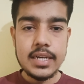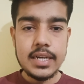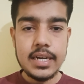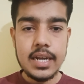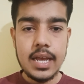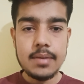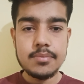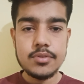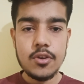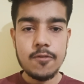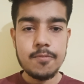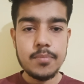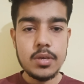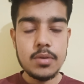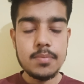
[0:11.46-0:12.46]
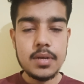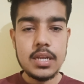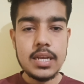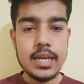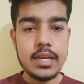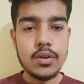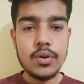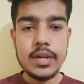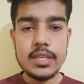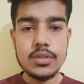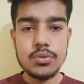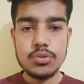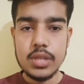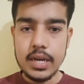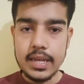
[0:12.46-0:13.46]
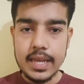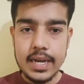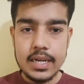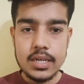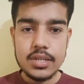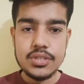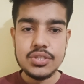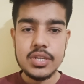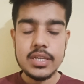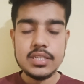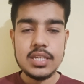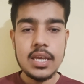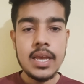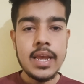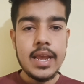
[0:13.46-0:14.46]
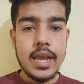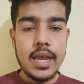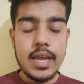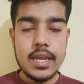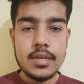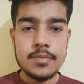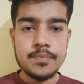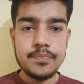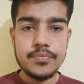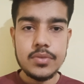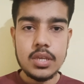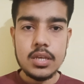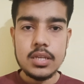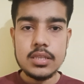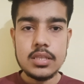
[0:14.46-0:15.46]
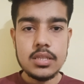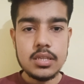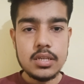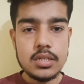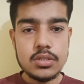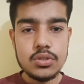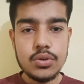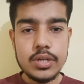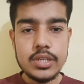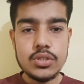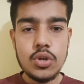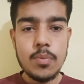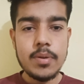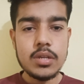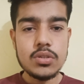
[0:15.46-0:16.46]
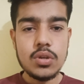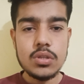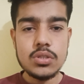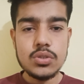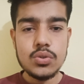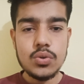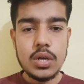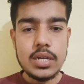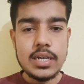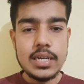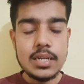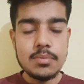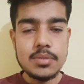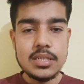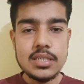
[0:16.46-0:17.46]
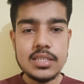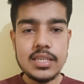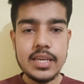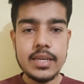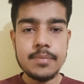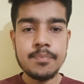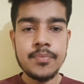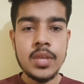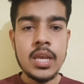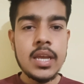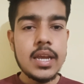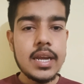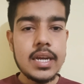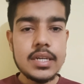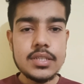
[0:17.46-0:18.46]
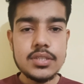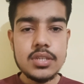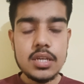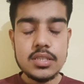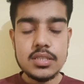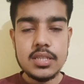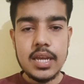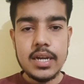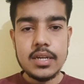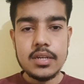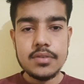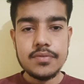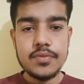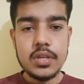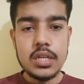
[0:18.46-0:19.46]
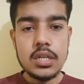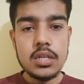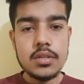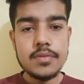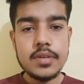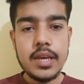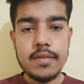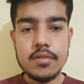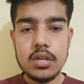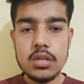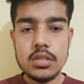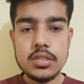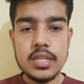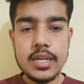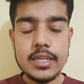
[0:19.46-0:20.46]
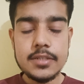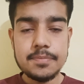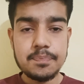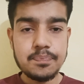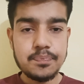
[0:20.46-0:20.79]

types of people according to their characteristics. And, and today's topic is also a little bit same. It's just that we have learned that